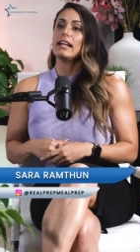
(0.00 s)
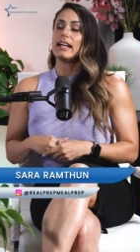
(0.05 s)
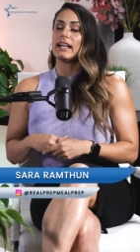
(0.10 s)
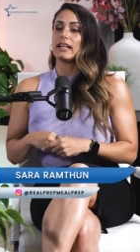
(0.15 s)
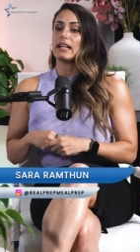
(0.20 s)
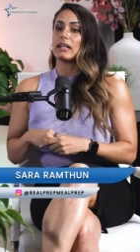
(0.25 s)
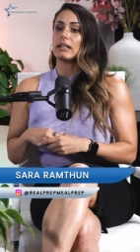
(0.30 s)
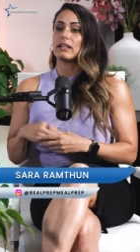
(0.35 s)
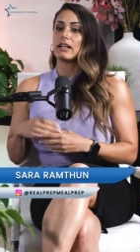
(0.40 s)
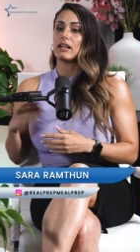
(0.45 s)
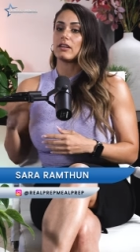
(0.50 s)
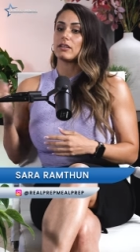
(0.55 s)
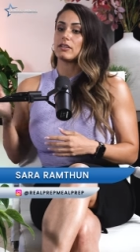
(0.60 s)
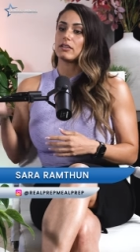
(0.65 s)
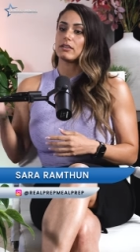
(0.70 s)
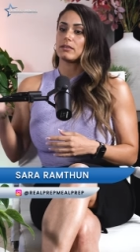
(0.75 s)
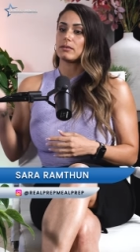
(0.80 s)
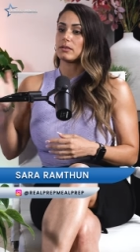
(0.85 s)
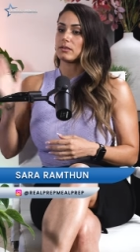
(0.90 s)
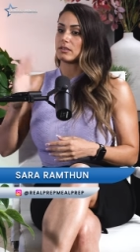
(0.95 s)
and I
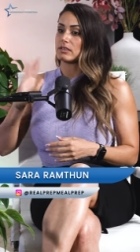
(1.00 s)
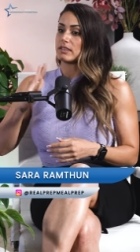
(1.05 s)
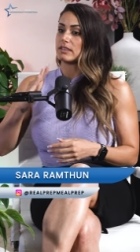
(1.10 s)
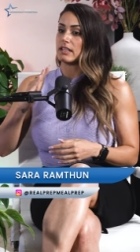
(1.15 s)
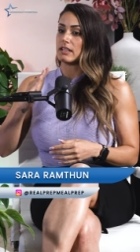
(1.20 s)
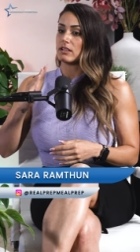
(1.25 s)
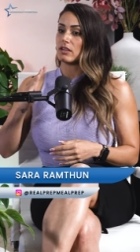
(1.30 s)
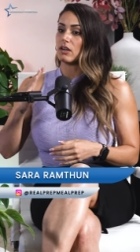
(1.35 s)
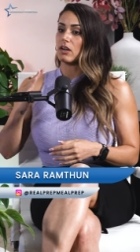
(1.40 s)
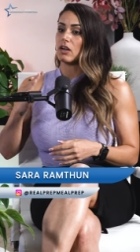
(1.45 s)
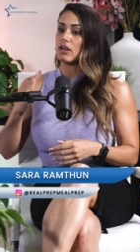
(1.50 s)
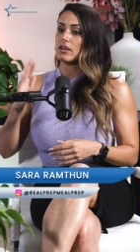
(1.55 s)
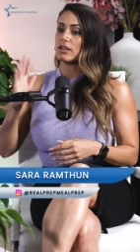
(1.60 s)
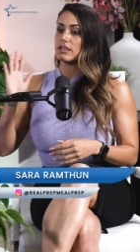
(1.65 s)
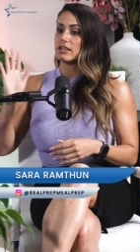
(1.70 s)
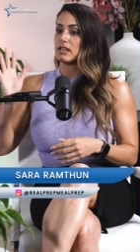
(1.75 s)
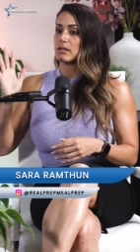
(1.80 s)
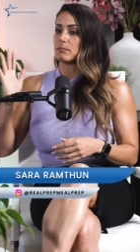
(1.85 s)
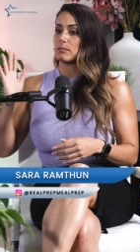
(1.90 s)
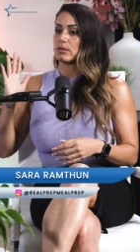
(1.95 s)
calculate send all
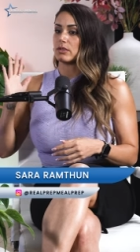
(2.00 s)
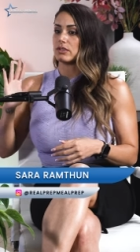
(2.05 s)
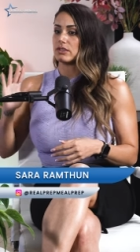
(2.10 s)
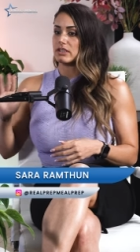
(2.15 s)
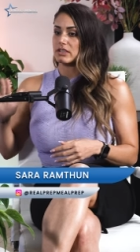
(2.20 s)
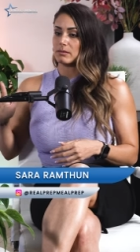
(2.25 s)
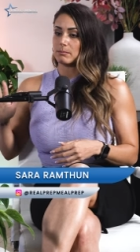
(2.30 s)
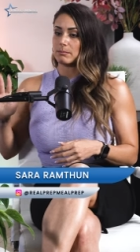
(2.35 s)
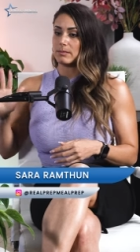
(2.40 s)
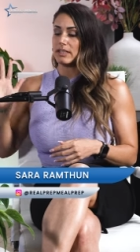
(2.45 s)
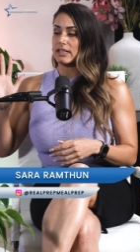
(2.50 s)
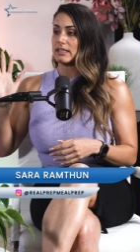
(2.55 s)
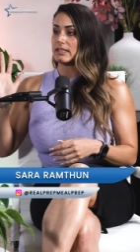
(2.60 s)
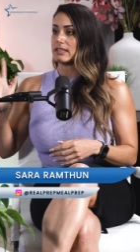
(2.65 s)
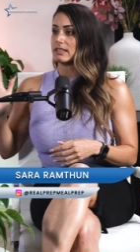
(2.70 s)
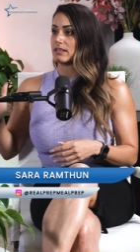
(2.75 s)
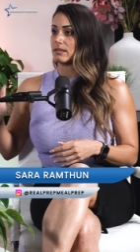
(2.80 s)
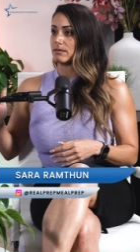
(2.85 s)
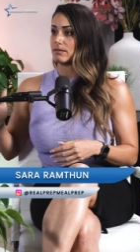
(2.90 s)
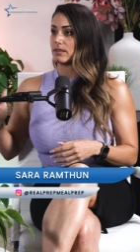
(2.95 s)
the numbers, the
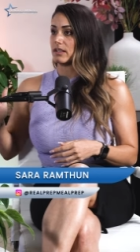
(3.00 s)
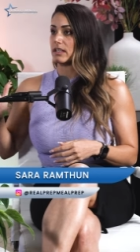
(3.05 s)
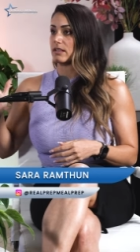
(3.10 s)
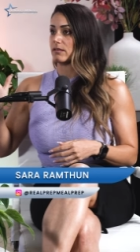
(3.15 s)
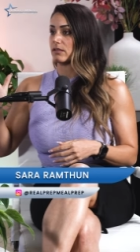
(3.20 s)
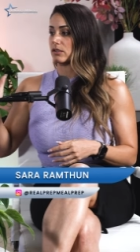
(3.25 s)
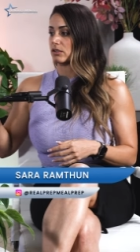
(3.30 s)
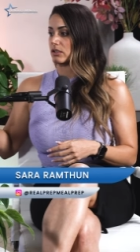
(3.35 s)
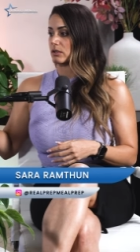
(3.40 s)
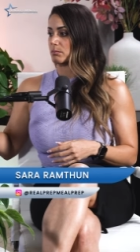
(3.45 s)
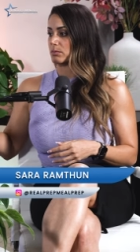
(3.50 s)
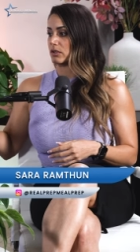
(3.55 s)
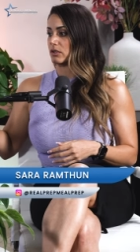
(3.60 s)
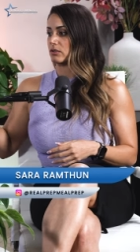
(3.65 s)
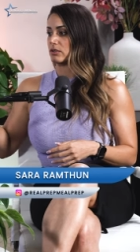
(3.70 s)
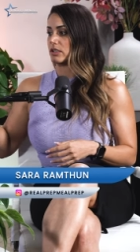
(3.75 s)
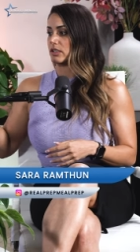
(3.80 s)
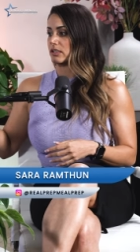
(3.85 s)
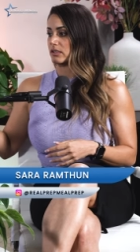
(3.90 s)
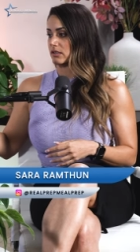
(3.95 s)
meats, the flavors, the
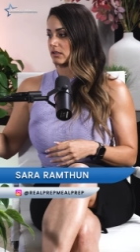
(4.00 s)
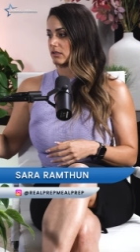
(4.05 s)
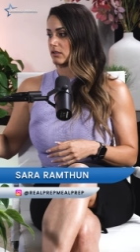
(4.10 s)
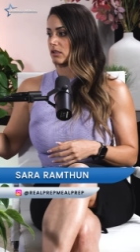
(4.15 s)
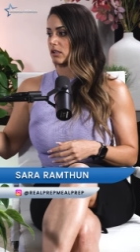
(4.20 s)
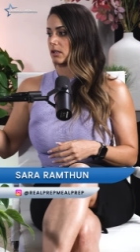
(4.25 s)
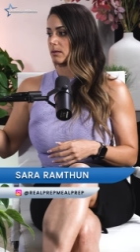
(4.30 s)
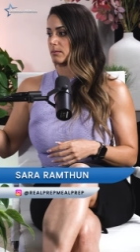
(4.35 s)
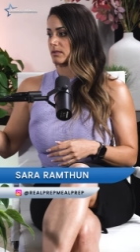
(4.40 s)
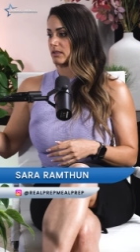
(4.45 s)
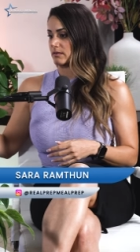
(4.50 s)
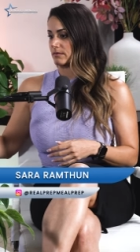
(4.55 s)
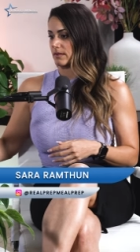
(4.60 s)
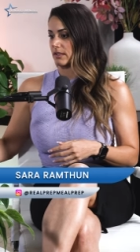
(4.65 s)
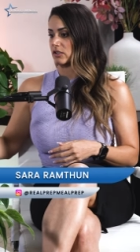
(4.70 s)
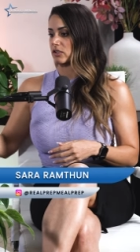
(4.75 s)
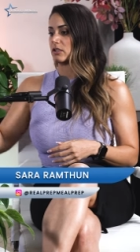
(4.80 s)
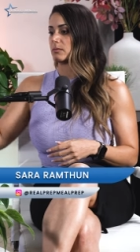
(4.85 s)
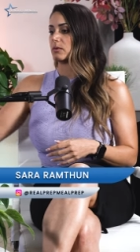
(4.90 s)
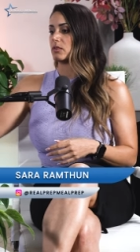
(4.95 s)
proteins, the carbs, the
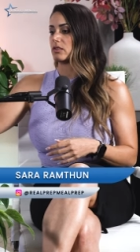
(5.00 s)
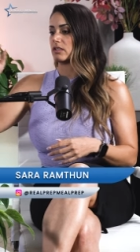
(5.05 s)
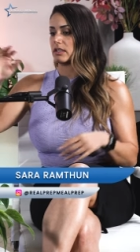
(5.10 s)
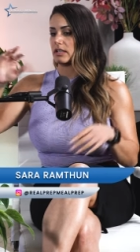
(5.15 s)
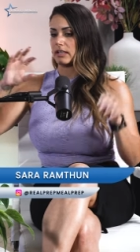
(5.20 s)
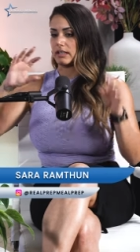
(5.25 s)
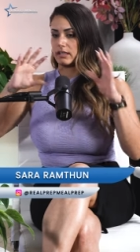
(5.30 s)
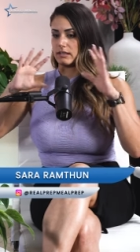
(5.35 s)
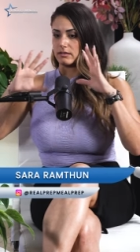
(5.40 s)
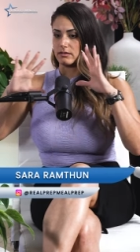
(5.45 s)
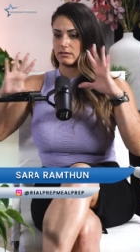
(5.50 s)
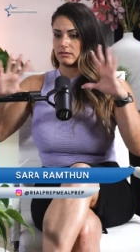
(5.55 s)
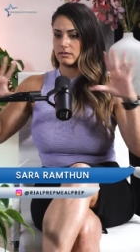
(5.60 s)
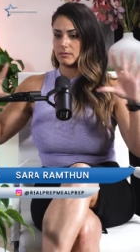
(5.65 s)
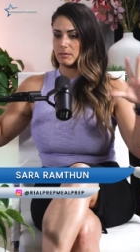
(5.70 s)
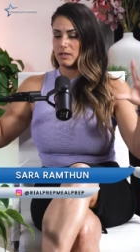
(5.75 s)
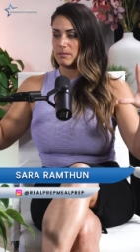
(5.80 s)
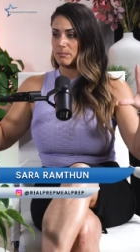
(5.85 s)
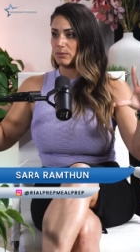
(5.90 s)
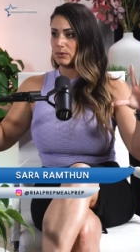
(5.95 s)
vegetables, and I
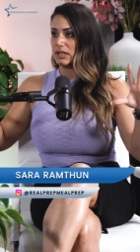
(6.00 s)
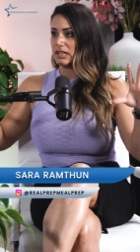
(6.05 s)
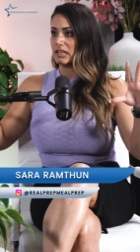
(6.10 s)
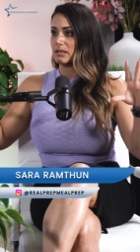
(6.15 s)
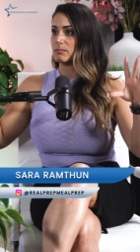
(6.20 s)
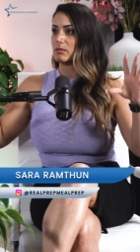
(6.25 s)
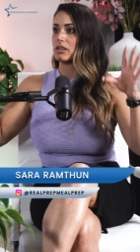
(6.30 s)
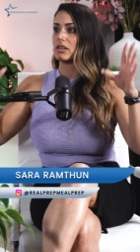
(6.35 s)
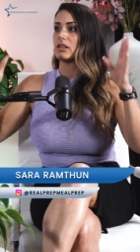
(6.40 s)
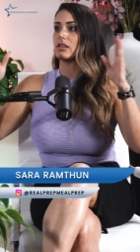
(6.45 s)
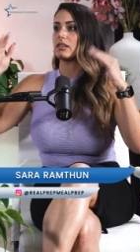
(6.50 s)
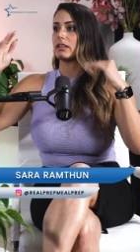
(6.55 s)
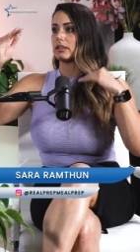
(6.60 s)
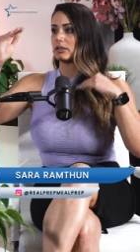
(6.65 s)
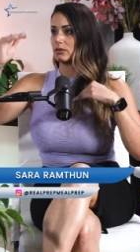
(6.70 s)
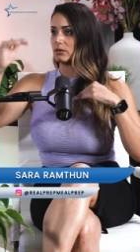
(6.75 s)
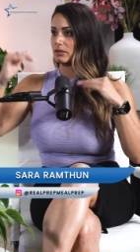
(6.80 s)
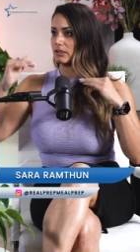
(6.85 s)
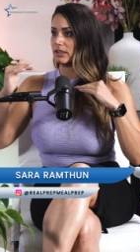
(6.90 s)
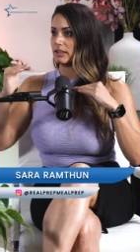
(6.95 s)
separate them all. I
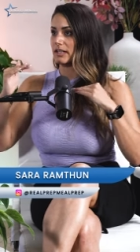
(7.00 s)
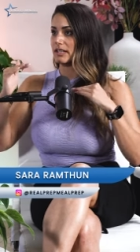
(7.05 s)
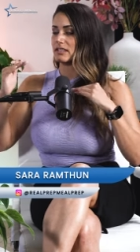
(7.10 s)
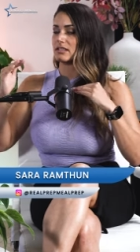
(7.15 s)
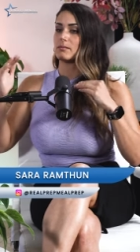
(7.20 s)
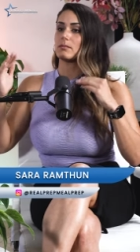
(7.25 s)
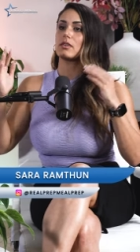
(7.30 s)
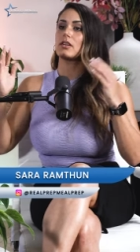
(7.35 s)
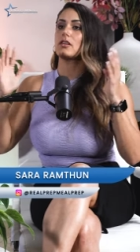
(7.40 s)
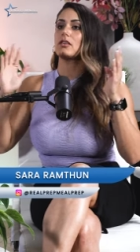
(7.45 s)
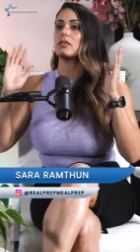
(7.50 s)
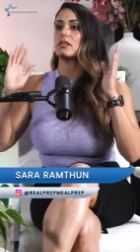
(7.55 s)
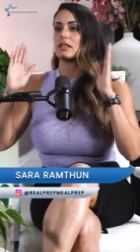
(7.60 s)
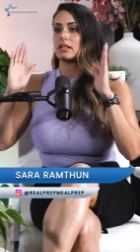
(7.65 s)
organize them all